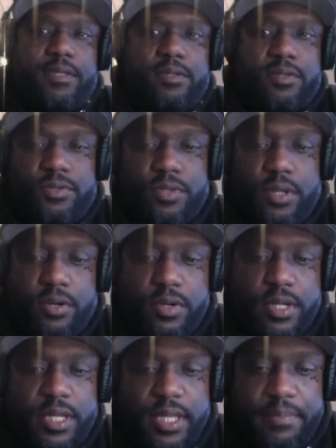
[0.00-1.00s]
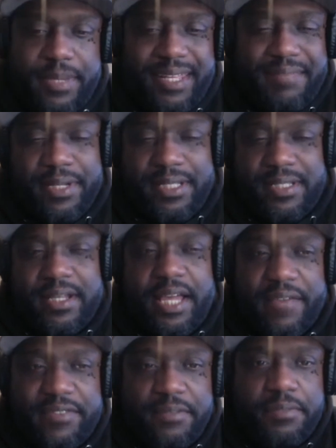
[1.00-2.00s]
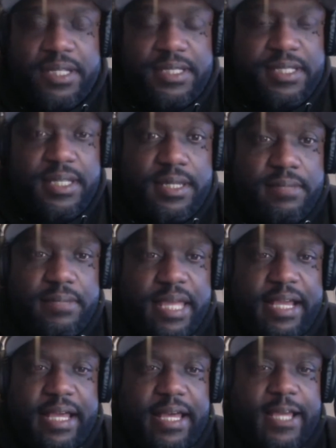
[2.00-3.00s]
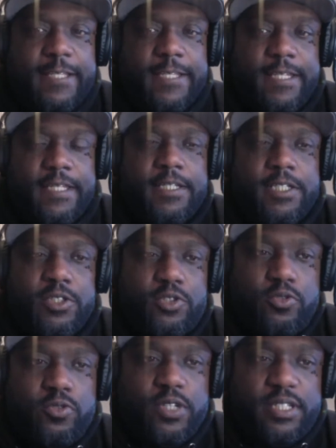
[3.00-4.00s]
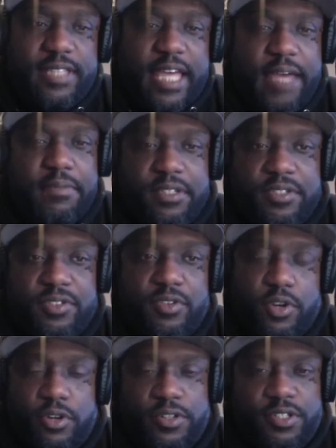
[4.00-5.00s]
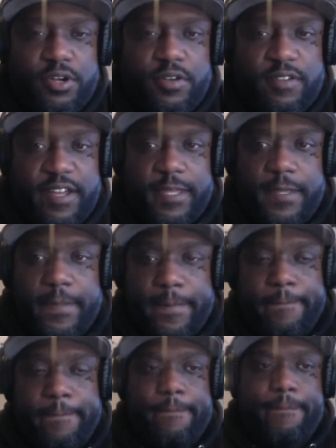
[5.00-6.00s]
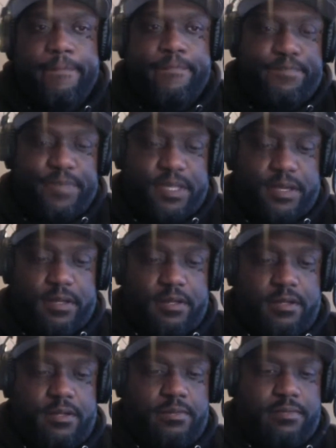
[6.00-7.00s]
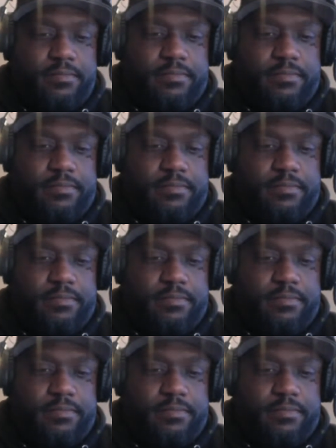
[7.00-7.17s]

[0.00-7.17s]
But it's gonna have to be a team that got two established scorers already. Um,